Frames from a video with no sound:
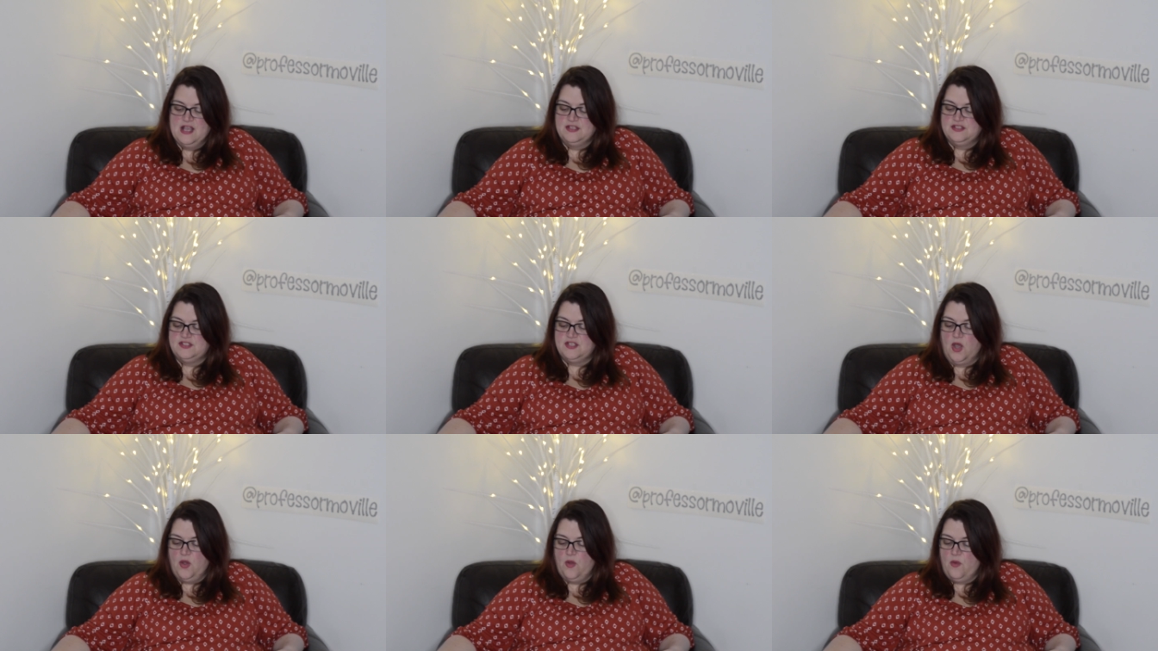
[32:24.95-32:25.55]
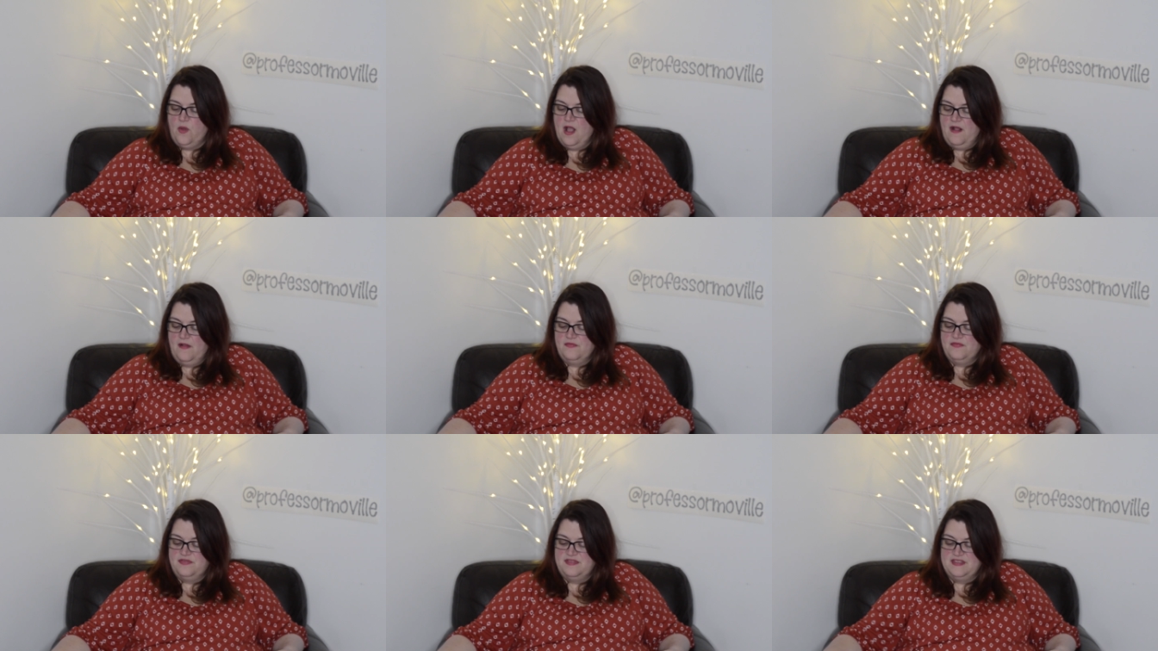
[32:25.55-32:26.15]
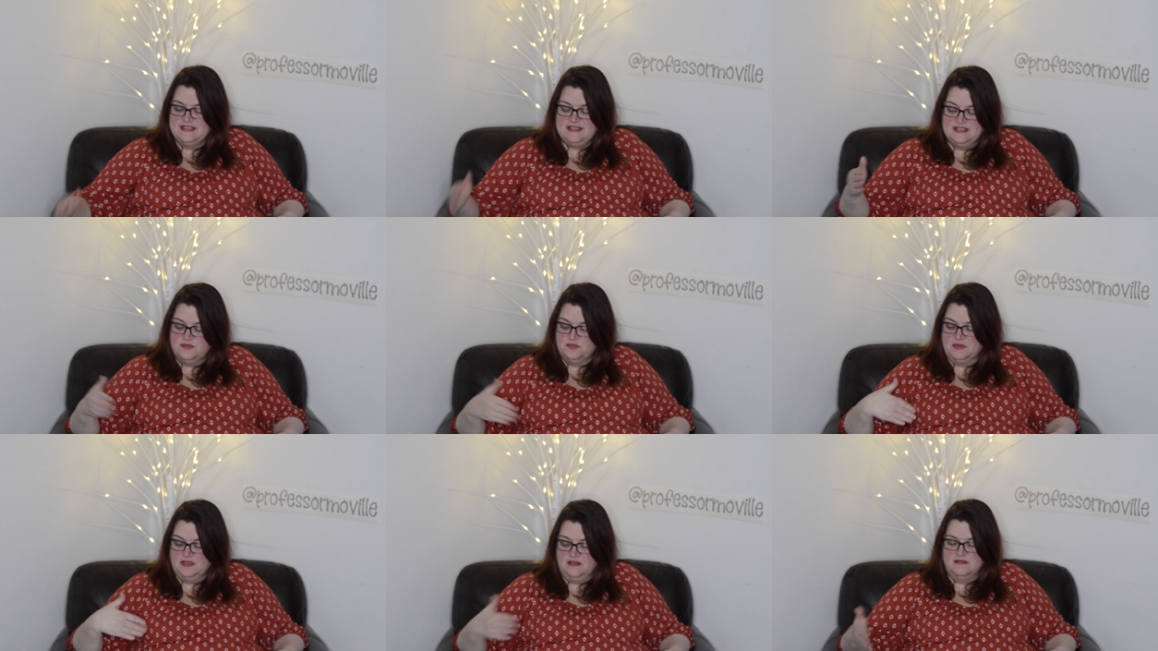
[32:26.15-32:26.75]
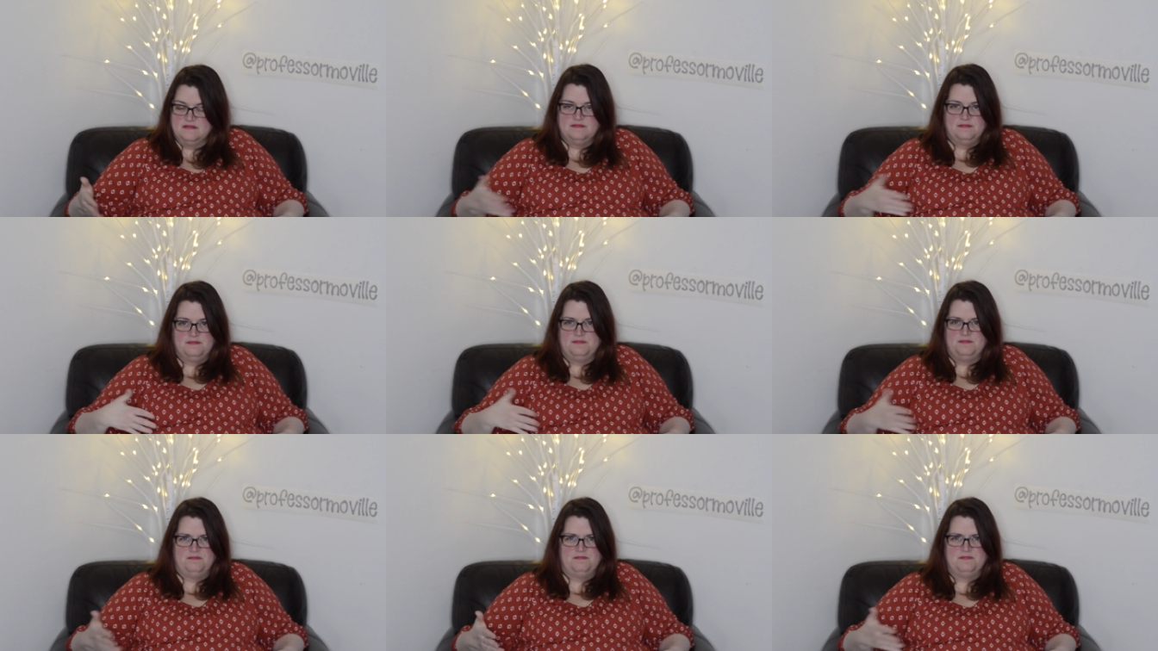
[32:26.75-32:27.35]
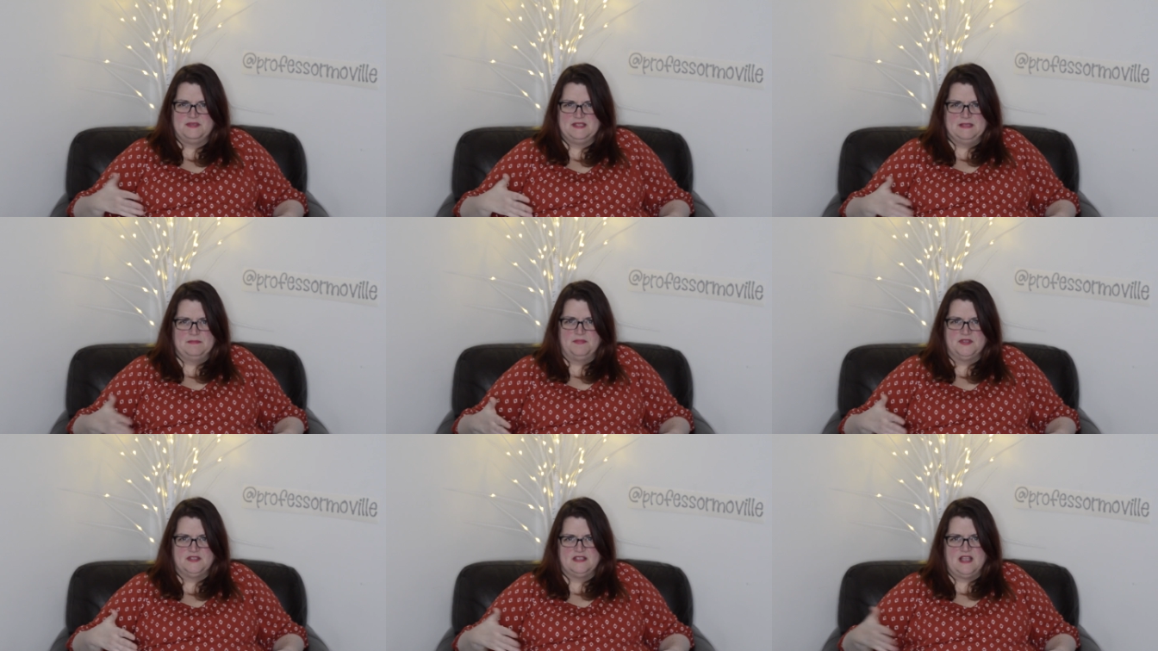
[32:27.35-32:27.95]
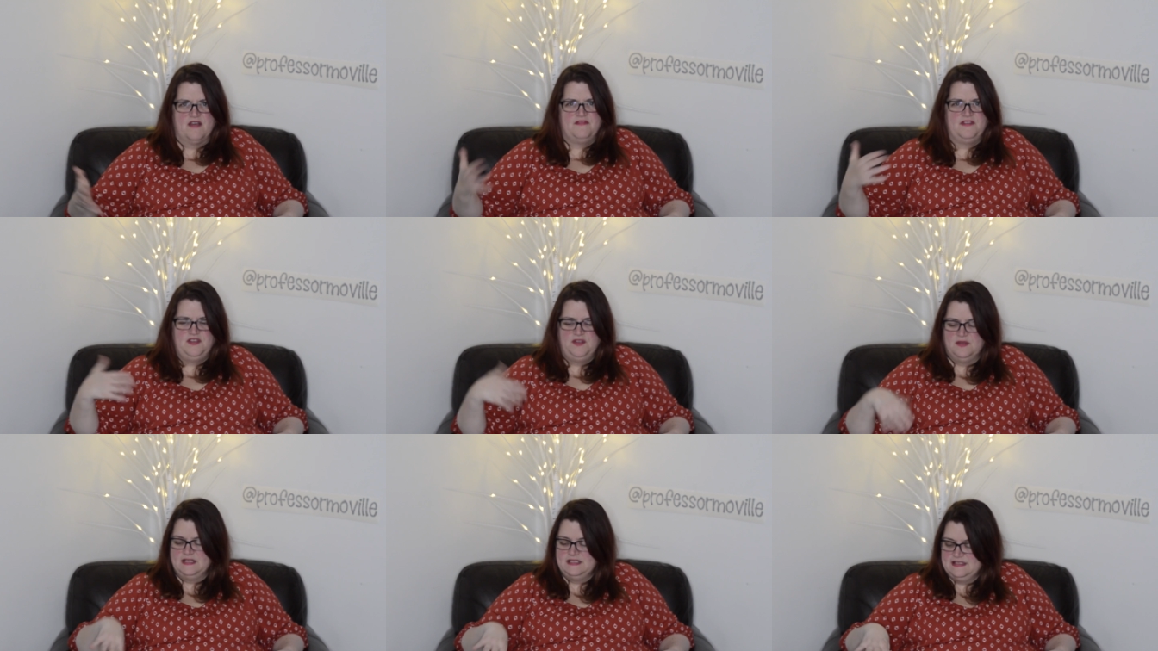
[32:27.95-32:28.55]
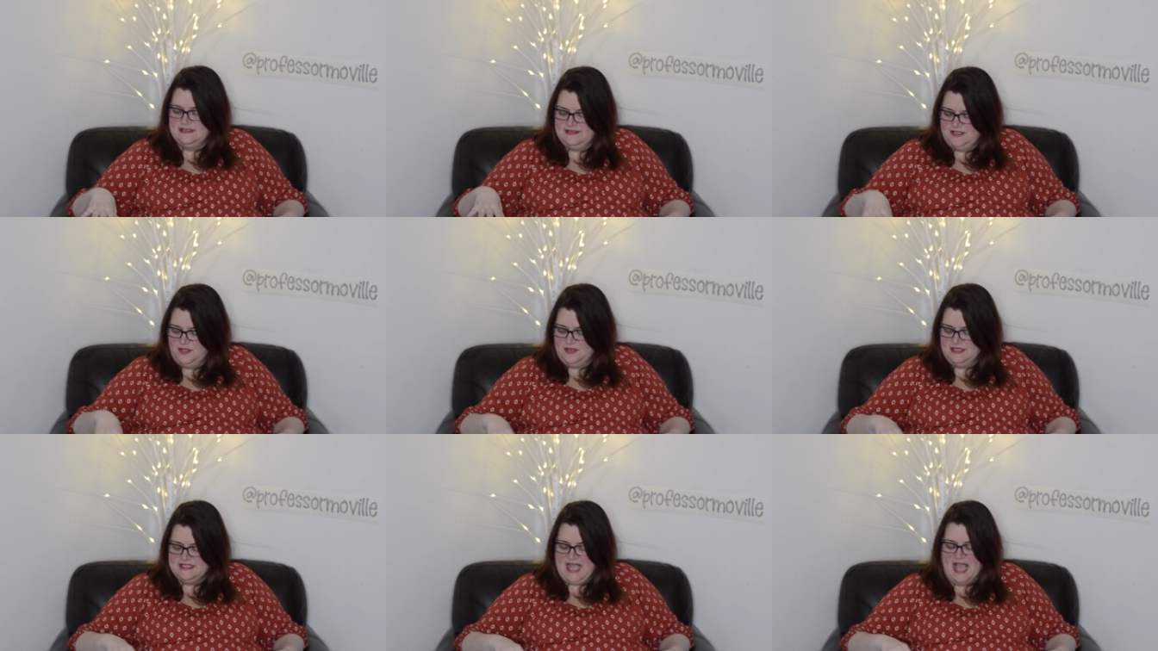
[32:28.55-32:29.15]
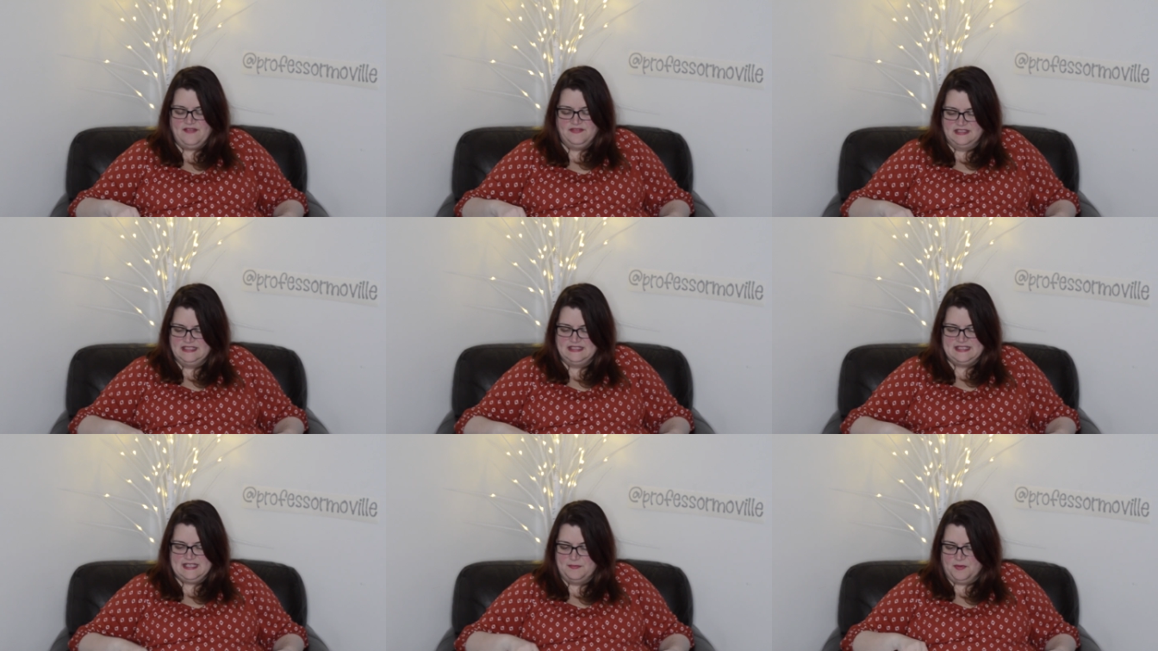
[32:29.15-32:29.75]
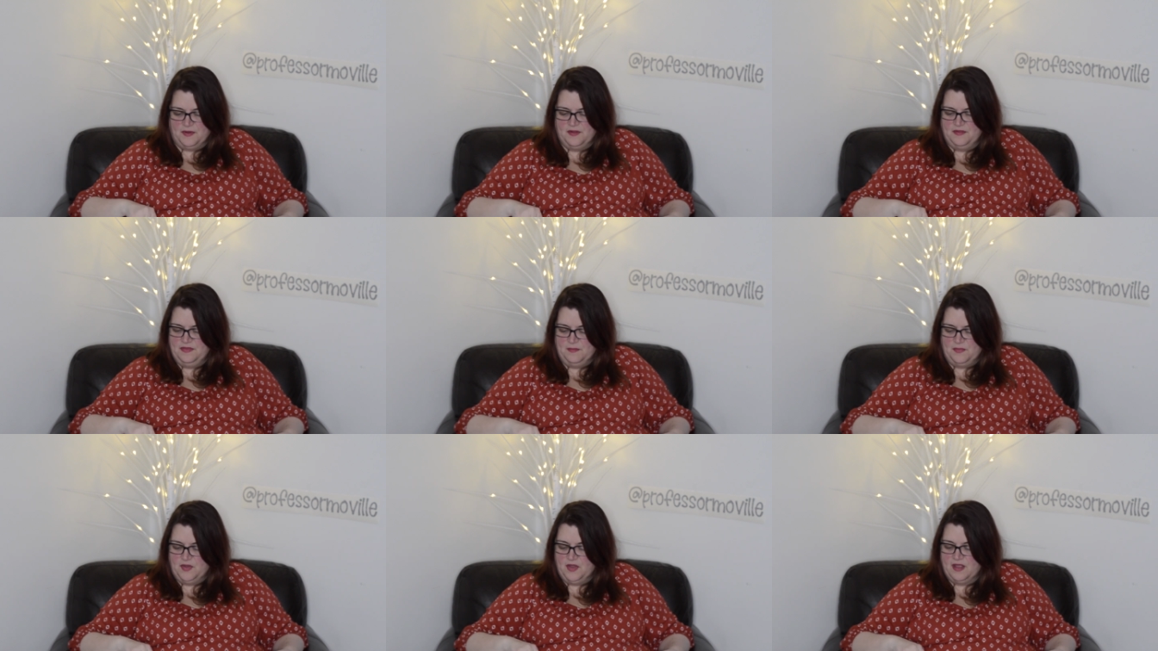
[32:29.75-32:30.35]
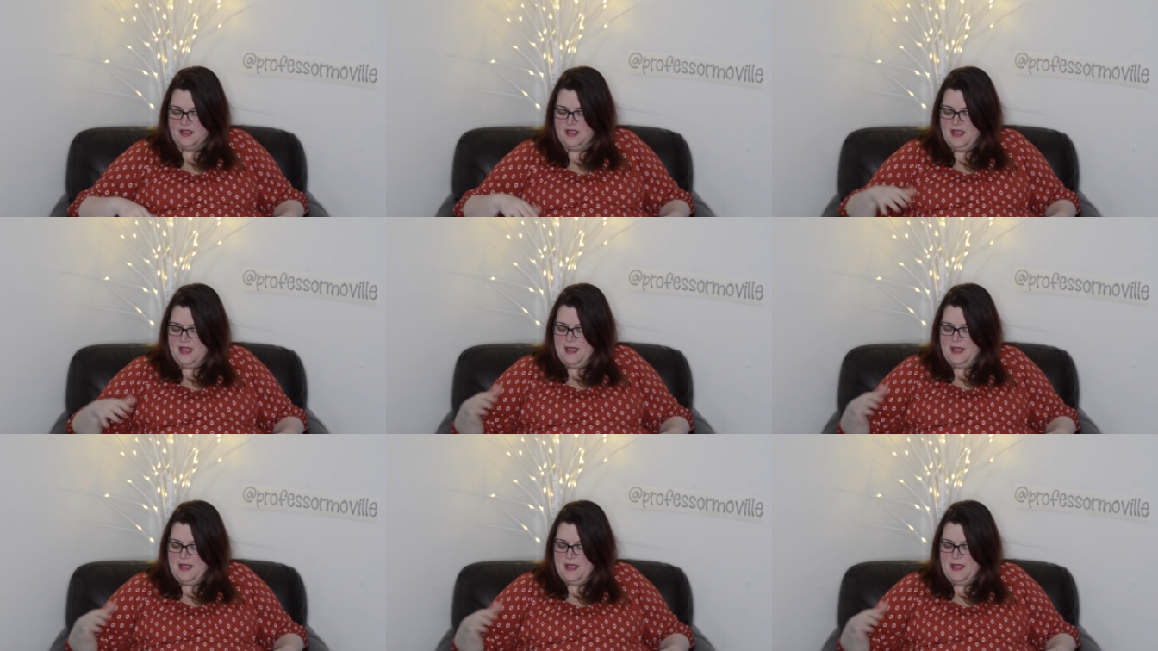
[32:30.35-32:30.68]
So this is real simple stuff, and you can dive a little deeper in the book.